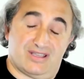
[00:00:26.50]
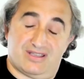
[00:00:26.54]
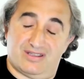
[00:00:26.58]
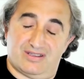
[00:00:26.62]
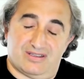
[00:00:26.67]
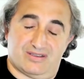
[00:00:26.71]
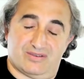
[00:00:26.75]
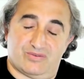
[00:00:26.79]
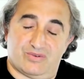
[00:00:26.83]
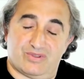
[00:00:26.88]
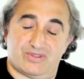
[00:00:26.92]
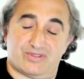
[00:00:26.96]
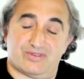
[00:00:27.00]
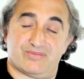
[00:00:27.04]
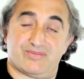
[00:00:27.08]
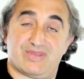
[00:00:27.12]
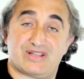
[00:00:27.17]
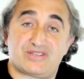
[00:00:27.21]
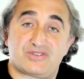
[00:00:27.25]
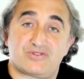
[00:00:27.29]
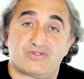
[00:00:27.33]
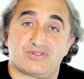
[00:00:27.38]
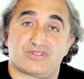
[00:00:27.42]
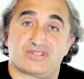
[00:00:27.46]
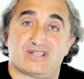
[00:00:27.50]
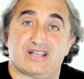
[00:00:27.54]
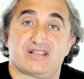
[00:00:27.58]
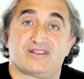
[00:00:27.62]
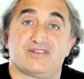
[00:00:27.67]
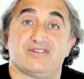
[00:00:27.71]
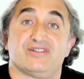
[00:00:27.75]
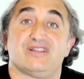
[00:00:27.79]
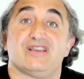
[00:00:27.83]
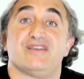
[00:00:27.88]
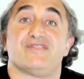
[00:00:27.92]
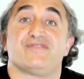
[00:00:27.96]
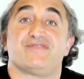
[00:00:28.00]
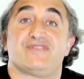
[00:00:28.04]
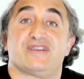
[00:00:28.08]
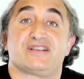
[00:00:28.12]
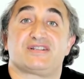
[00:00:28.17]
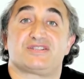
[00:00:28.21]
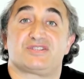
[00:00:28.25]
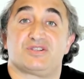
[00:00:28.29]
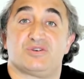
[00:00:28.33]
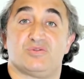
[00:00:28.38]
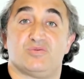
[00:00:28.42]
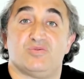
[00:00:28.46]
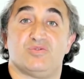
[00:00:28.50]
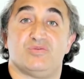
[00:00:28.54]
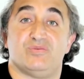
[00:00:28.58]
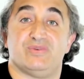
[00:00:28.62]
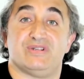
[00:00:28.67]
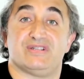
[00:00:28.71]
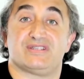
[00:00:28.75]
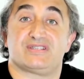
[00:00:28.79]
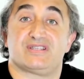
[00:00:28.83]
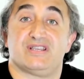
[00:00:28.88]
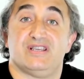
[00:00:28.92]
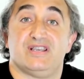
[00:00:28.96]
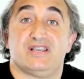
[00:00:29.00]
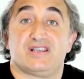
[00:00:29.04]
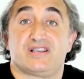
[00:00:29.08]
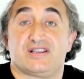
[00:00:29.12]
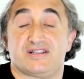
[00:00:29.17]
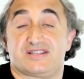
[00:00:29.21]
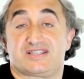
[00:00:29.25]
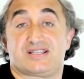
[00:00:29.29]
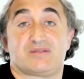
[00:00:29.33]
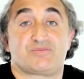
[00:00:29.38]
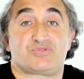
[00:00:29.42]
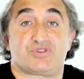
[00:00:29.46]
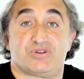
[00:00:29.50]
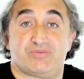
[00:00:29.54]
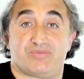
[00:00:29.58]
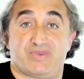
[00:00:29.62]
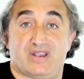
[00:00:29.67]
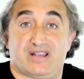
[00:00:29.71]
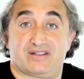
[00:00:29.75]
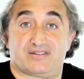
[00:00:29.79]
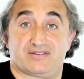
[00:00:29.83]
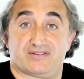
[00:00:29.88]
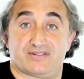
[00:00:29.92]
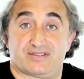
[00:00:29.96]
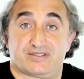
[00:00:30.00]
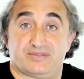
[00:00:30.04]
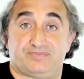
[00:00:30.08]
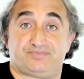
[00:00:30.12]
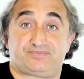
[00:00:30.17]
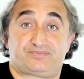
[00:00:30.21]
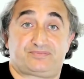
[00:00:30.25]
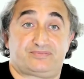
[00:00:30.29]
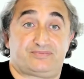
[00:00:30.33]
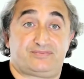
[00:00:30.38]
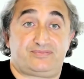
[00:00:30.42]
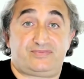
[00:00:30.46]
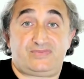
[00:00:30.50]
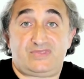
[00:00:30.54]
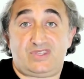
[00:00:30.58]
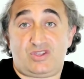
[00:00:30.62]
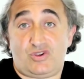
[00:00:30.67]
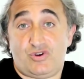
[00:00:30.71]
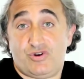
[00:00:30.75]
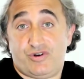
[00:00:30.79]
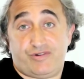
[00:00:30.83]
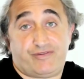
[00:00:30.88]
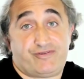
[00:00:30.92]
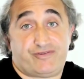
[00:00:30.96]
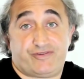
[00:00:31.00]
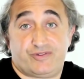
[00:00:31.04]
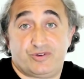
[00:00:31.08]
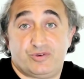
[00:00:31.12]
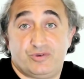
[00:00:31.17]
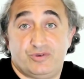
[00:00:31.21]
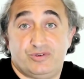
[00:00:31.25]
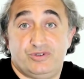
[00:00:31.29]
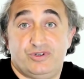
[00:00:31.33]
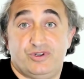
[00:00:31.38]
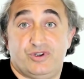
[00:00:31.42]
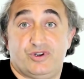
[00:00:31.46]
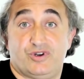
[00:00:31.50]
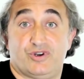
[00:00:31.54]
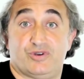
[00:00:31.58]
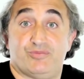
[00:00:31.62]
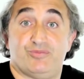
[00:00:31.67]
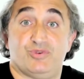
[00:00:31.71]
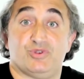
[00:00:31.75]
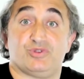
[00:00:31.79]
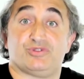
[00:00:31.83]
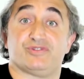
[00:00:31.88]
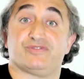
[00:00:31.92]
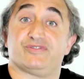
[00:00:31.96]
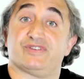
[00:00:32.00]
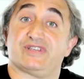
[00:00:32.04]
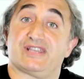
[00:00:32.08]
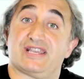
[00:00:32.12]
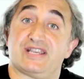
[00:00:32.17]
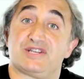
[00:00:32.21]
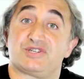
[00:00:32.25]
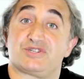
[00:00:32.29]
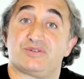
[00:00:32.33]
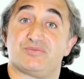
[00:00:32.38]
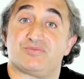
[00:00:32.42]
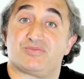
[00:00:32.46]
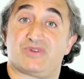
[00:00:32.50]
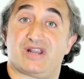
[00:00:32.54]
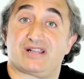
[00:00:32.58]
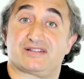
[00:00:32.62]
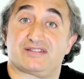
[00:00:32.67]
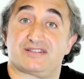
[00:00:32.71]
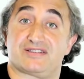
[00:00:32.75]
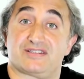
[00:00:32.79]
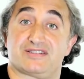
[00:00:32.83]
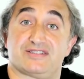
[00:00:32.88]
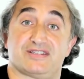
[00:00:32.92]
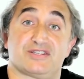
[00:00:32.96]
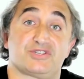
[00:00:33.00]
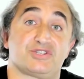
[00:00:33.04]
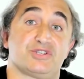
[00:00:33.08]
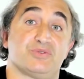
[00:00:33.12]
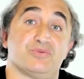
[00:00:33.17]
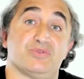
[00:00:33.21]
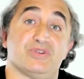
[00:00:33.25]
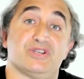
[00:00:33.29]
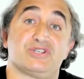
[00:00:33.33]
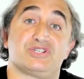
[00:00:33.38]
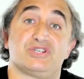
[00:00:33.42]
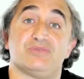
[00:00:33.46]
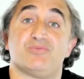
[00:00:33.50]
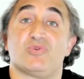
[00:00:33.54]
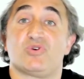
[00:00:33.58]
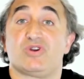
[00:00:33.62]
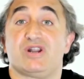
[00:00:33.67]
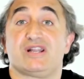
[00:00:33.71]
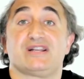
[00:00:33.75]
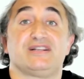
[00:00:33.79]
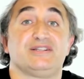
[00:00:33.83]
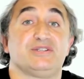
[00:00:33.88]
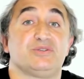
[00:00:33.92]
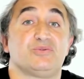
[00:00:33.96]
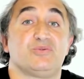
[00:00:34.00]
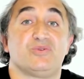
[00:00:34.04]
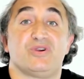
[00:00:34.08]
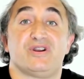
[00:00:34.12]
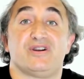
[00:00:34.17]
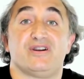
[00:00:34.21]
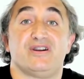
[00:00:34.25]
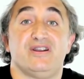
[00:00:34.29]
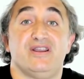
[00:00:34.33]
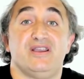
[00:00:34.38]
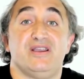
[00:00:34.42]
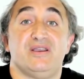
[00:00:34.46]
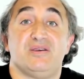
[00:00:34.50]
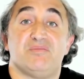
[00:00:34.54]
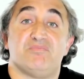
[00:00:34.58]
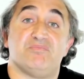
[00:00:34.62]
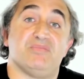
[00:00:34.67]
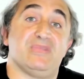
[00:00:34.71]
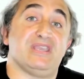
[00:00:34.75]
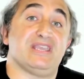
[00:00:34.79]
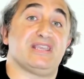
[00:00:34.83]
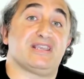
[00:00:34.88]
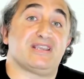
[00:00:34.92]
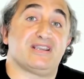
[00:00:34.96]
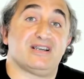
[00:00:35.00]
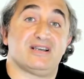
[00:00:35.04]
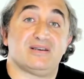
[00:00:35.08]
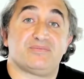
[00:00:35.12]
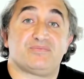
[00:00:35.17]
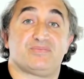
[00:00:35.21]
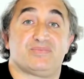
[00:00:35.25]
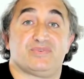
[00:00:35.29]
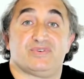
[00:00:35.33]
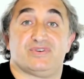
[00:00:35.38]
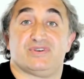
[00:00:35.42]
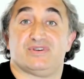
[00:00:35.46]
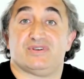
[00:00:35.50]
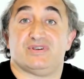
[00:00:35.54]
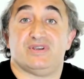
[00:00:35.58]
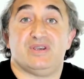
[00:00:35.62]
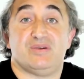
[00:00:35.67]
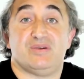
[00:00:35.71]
whether menstrual cycle affects a woman's consumption patterns. Her food, her beautification practices, that she more likely to wear makeup,